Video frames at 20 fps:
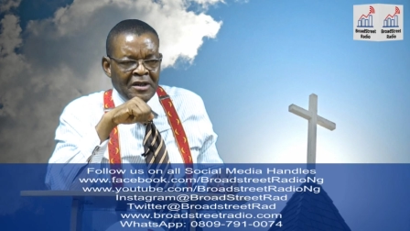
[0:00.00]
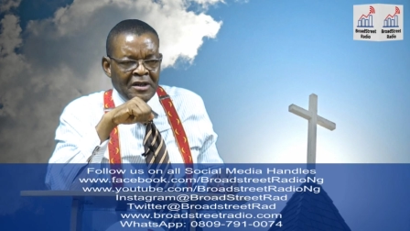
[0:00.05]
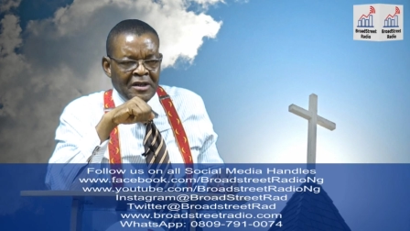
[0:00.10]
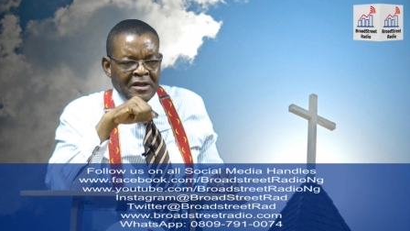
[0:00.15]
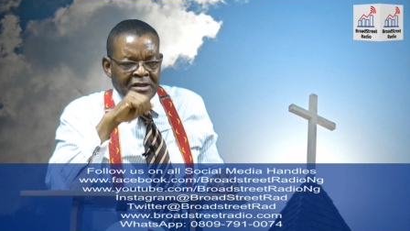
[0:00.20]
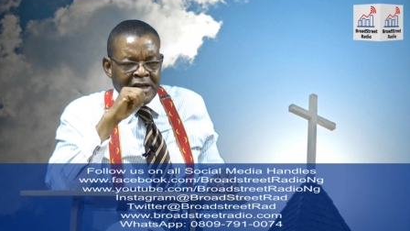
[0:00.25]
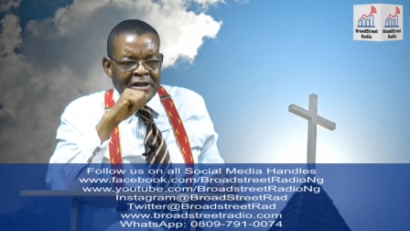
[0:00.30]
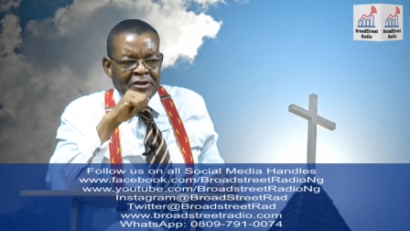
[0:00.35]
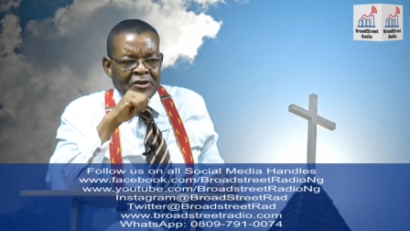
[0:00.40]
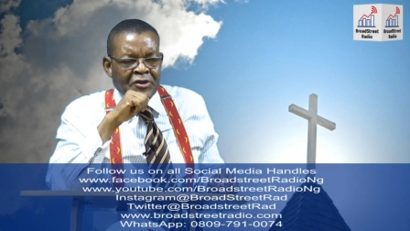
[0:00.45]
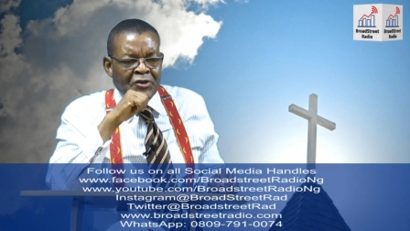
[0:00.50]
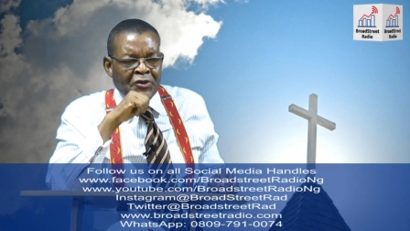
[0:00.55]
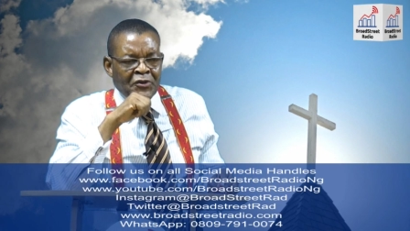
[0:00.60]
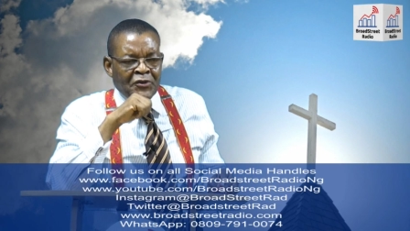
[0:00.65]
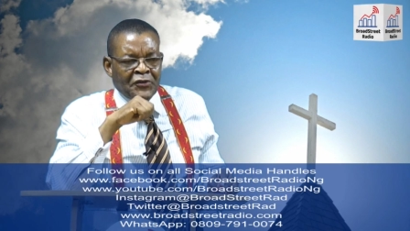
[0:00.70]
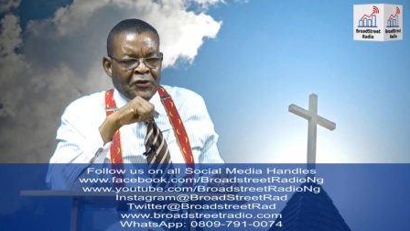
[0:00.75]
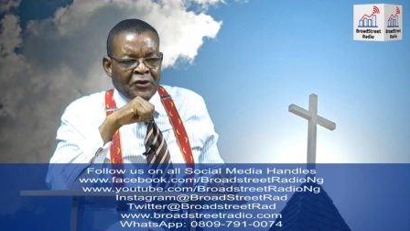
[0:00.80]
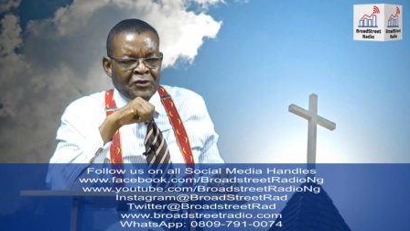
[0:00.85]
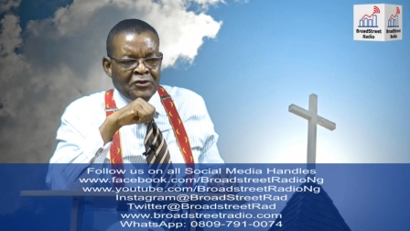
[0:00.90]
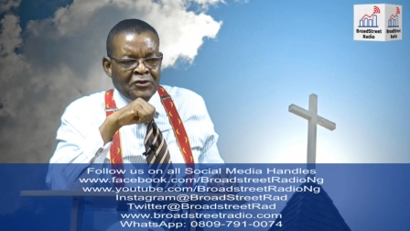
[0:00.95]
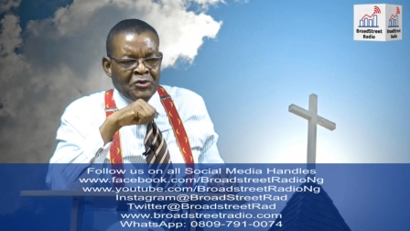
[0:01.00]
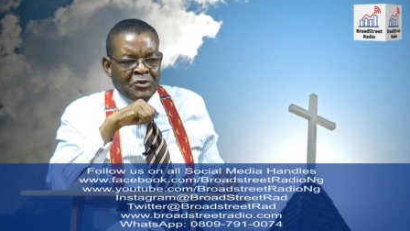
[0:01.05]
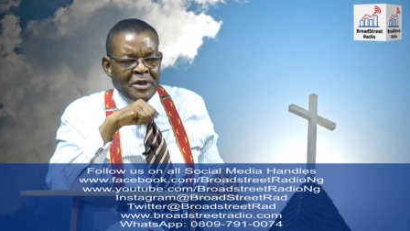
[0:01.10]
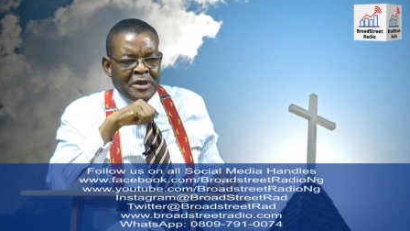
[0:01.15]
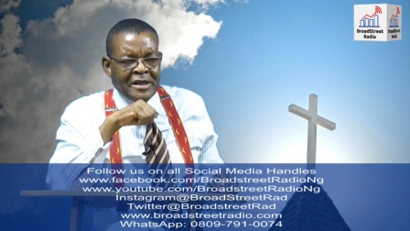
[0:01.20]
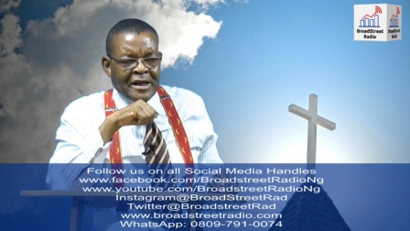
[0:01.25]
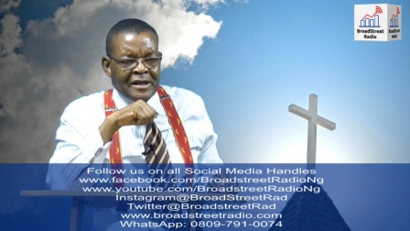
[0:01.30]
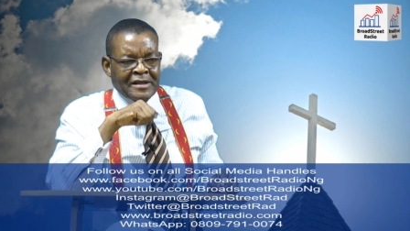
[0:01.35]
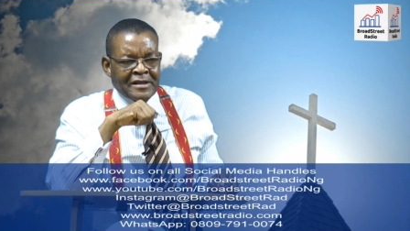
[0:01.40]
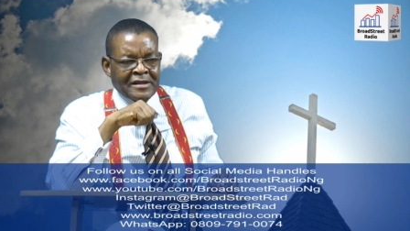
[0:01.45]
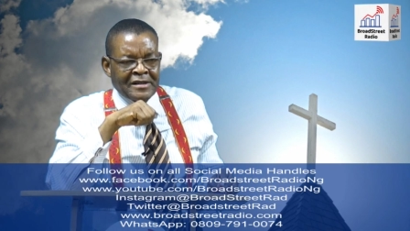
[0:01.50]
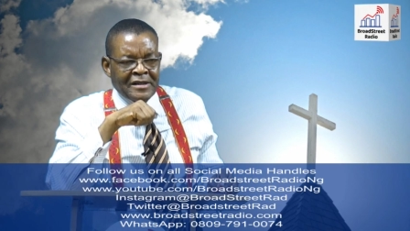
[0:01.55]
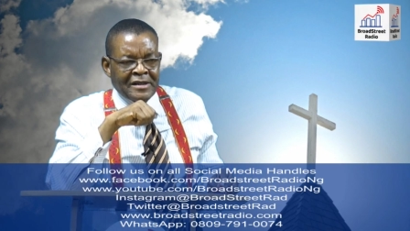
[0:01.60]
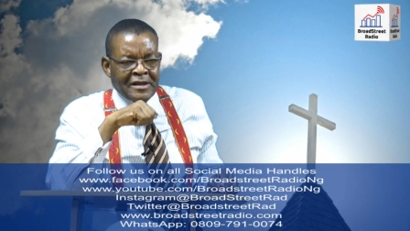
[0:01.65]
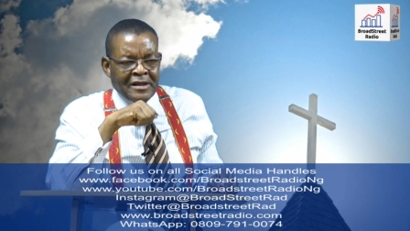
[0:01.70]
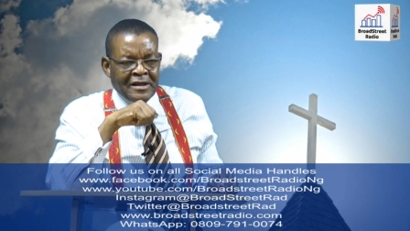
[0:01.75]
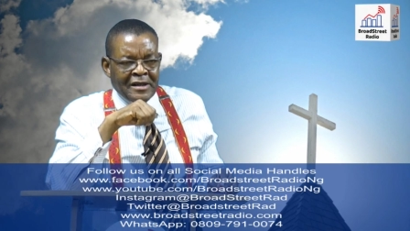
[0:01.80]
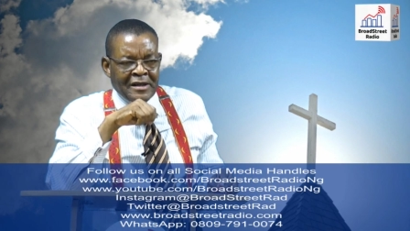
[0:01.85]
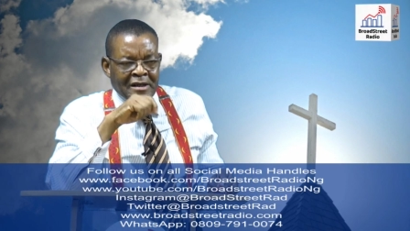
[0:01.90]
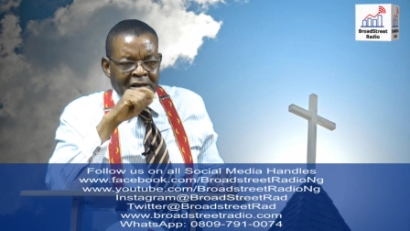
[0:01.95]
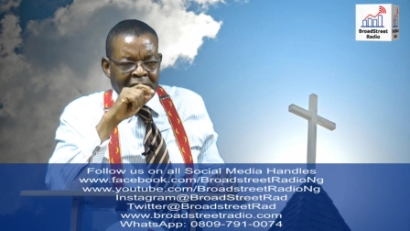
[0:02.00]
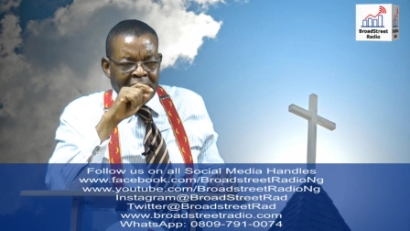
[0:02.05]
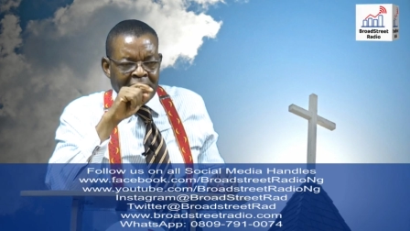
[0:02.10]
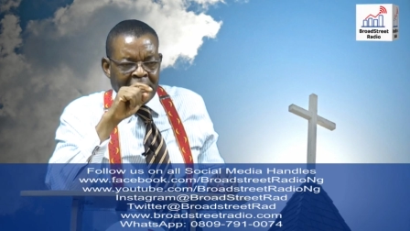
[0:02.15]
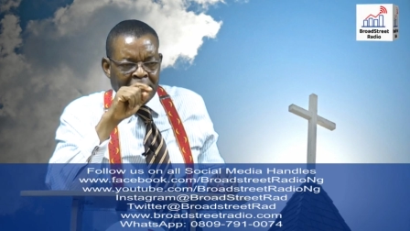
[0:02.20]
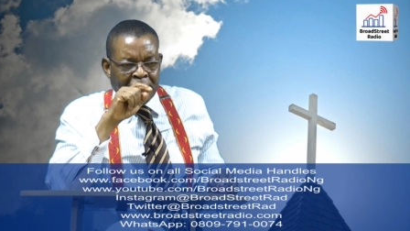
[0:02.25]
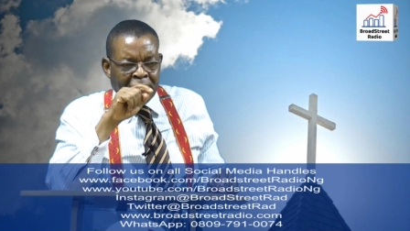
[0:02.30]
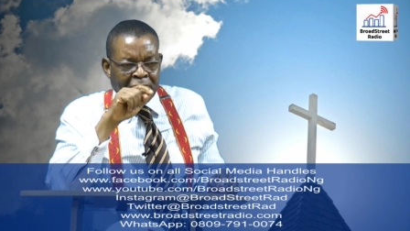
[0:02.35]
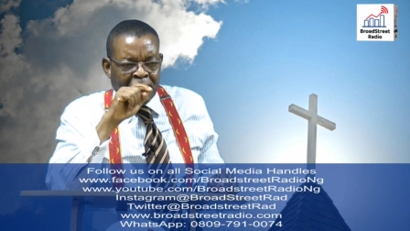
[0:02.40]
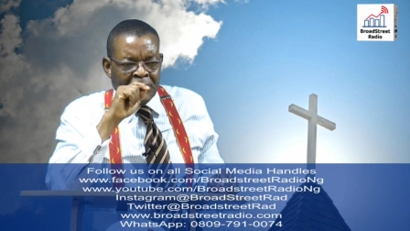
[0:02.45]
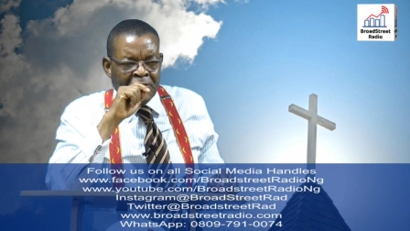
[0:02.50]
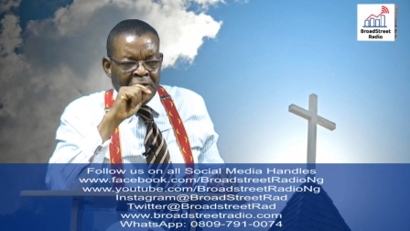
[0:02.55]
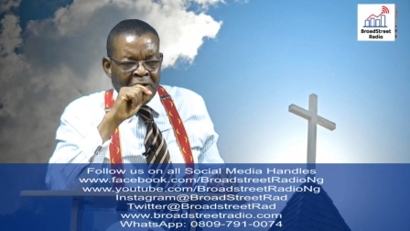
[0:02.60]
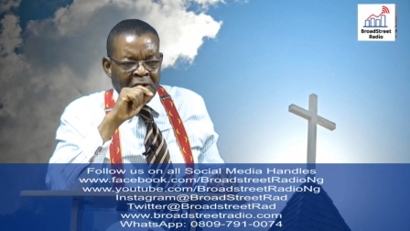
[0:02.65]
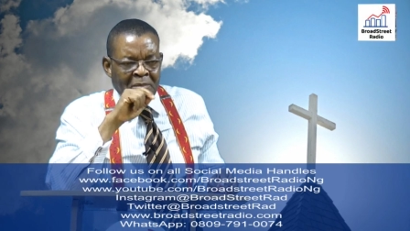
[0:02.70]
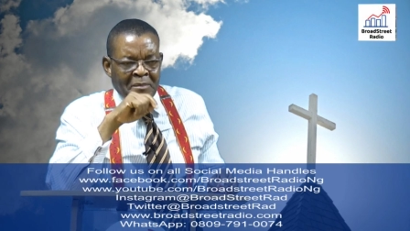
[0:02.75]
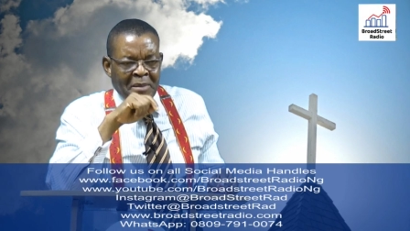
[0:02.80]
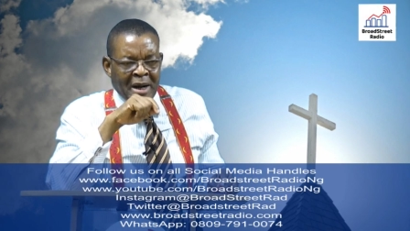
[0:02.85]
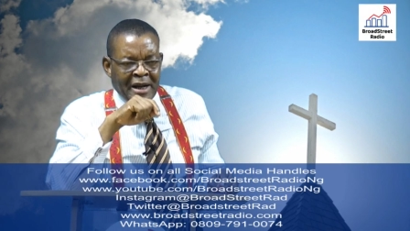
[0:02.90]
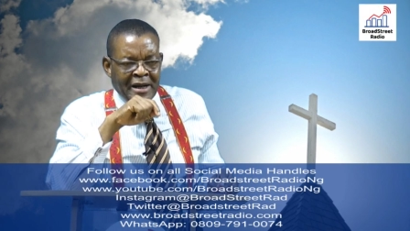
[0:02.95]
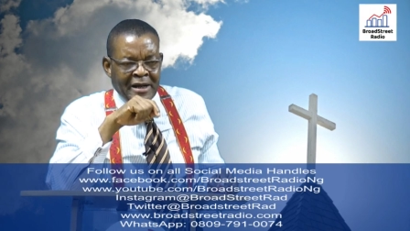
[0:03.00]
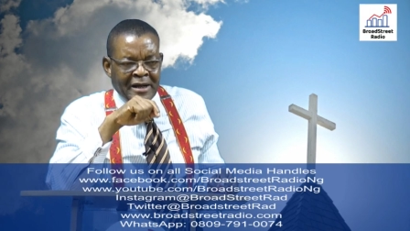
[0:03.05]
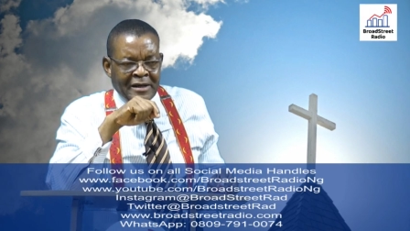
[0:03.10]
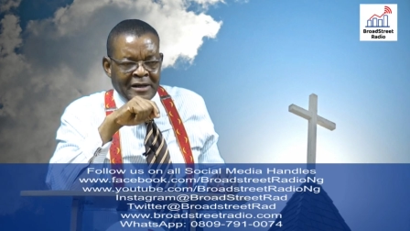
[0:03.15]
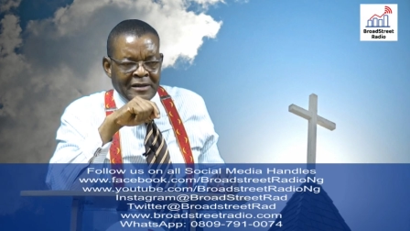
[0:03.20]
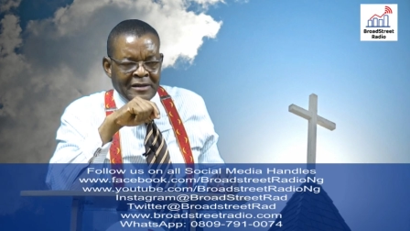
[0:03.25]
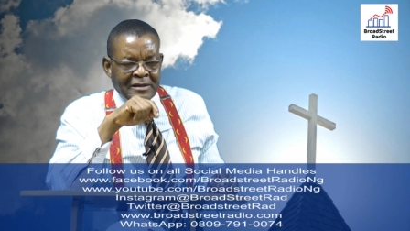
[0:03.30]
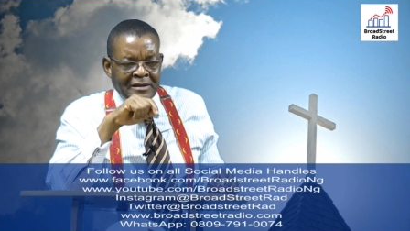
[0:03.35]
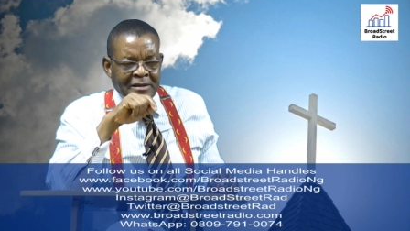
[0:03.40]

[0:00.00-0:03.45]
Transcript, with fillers: Thank you for doing that. If you don't mind,